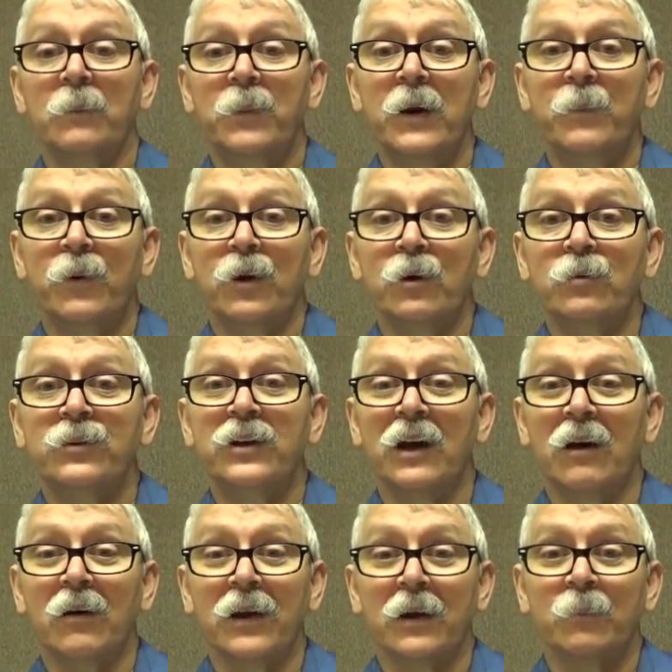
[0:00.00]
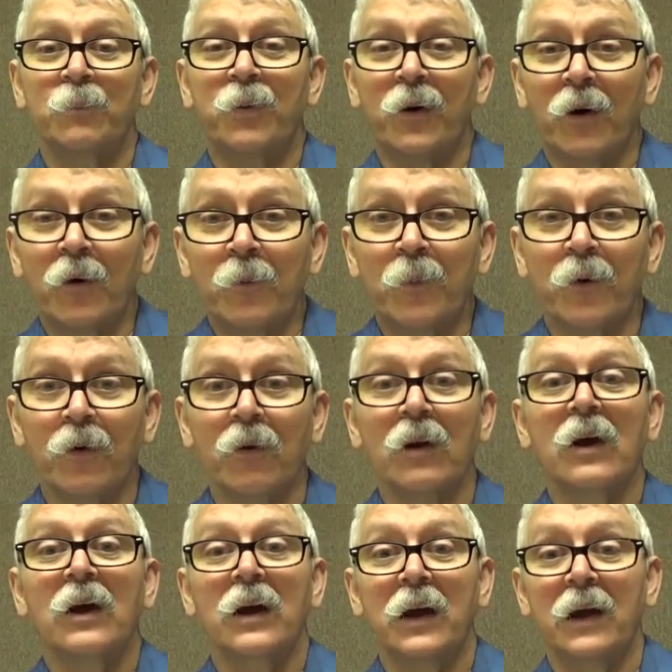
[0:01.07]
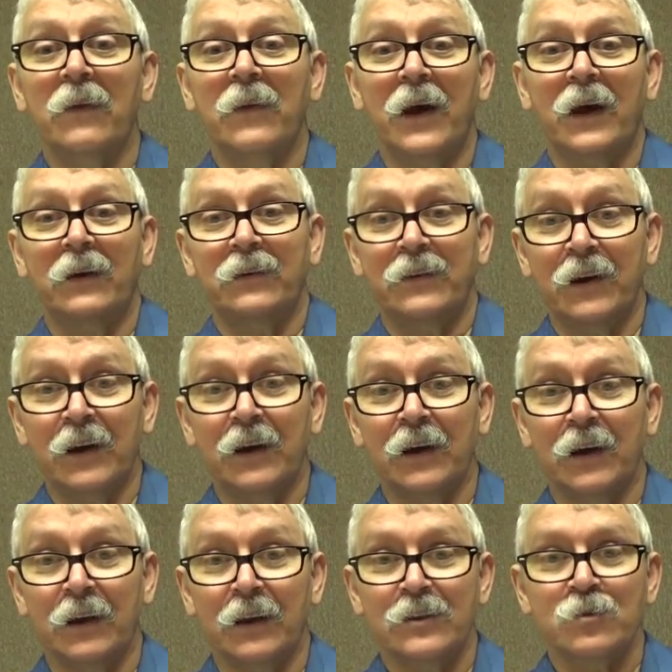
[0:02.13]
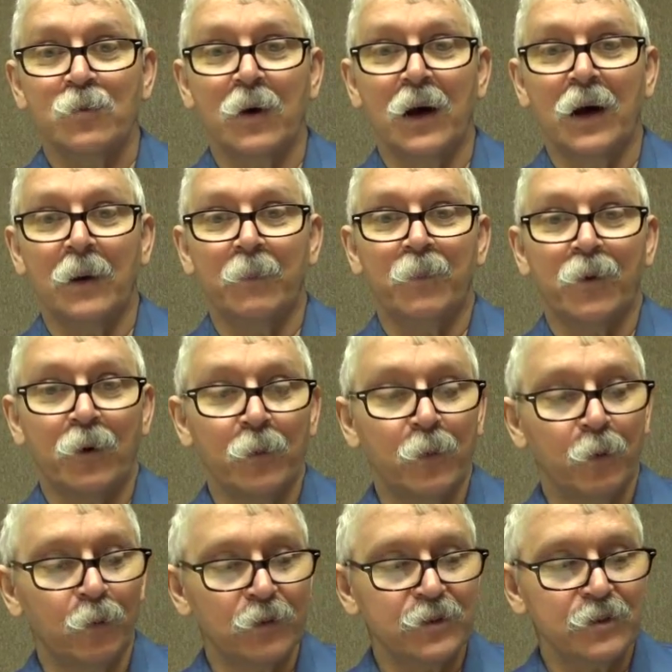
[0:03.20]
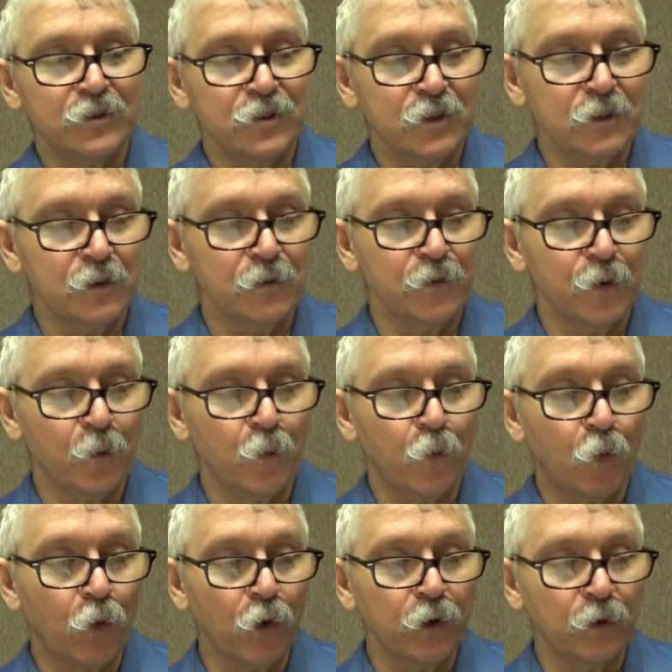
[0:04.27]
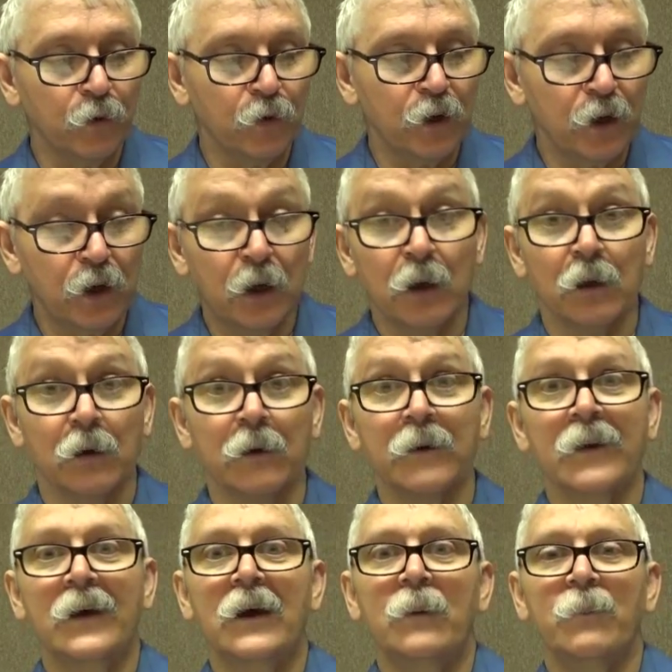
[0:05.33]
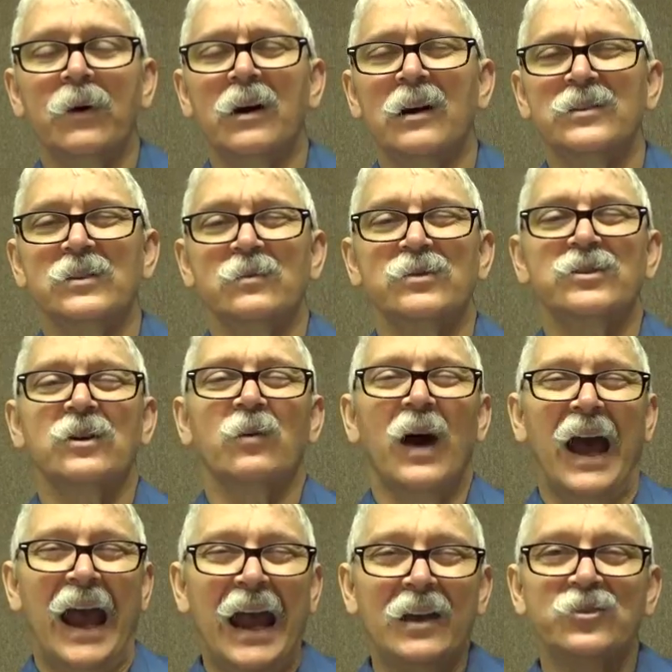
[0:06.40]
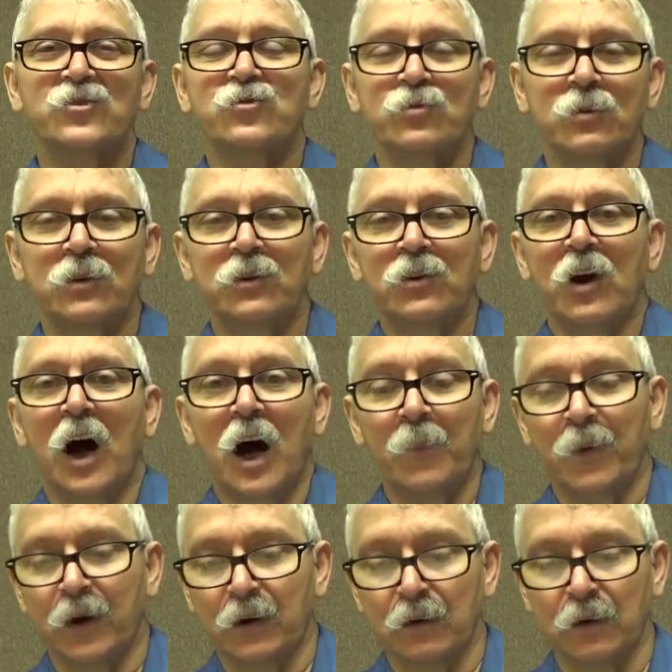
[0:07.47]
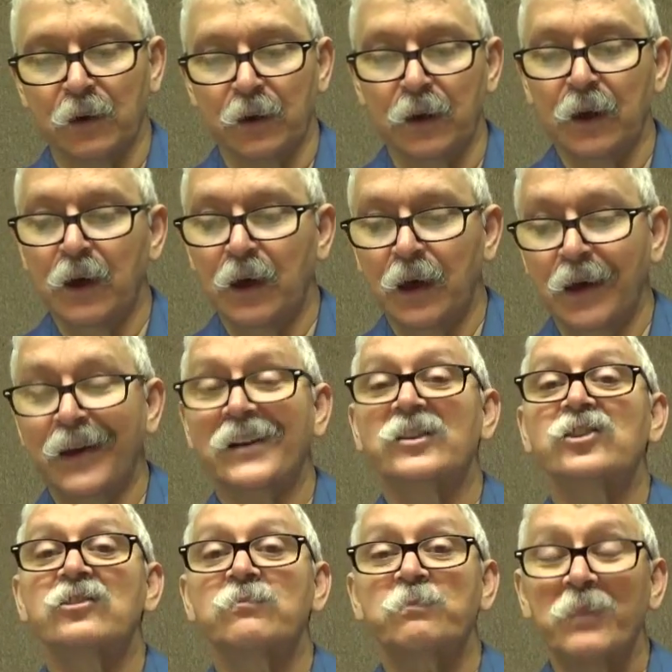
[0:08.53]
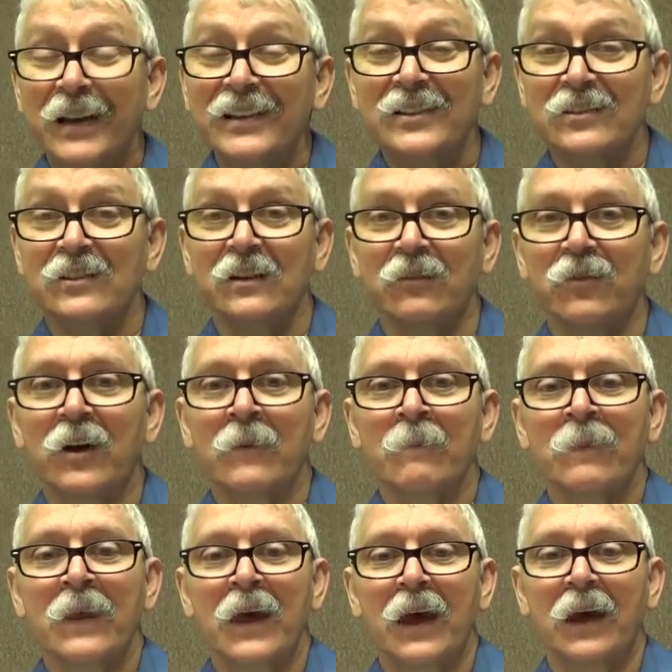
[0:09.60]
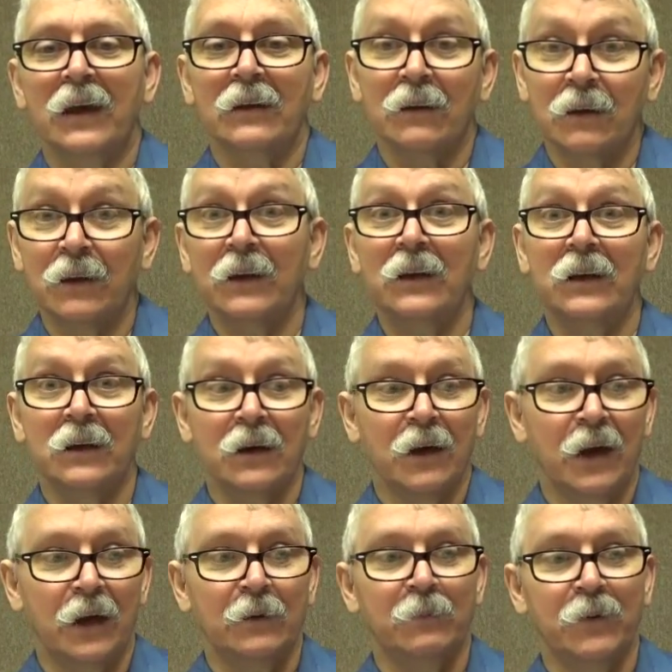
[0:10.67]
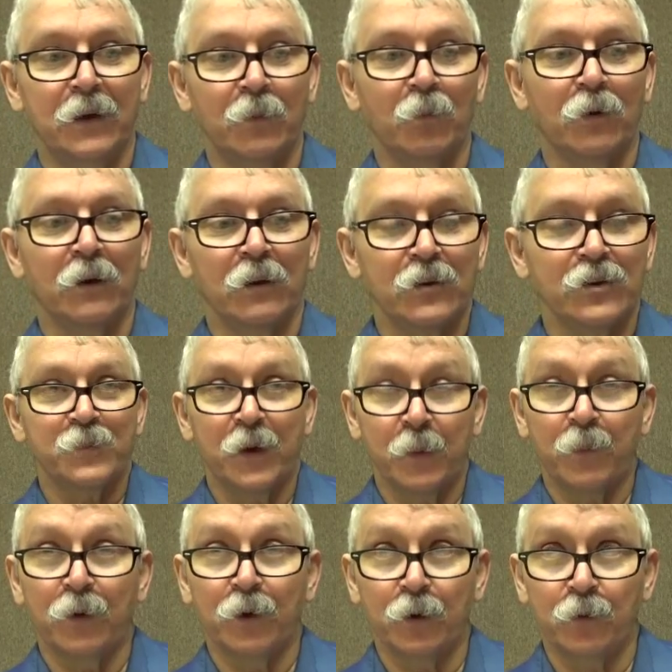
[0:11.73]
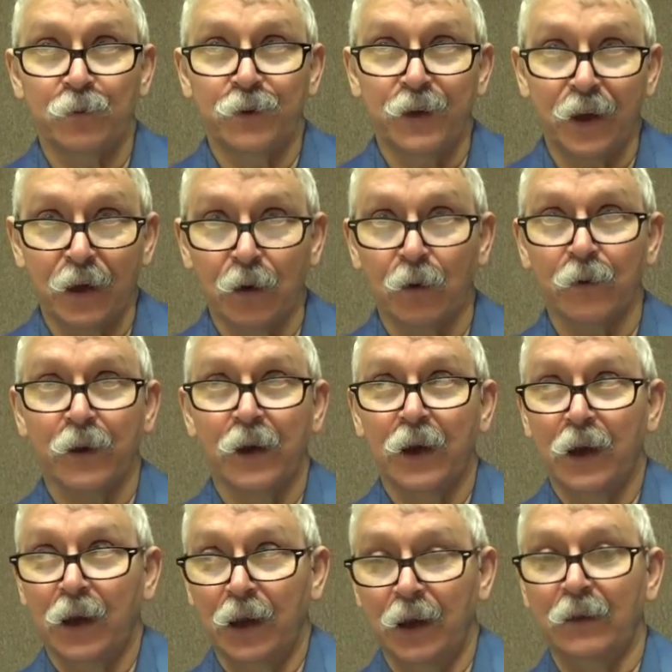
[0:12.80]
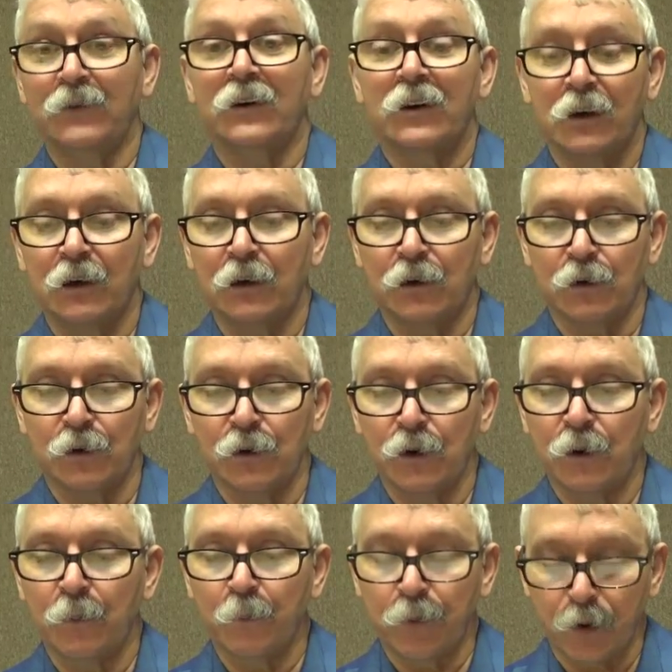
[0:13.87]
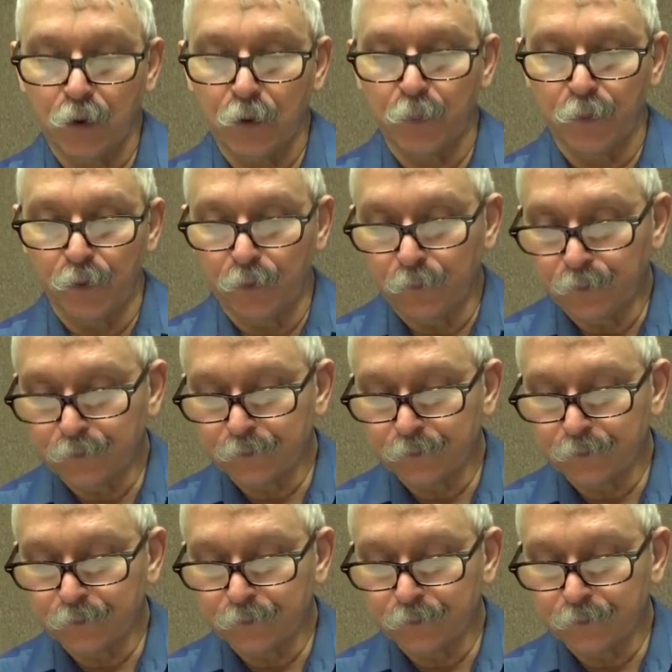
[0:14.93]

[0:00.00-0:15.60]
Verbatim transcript: people who dealt in purple in that day, that's why purple was considered the royal color, because it was so astronomically expensive. And Lydia had been one of people who dealt in the color purple.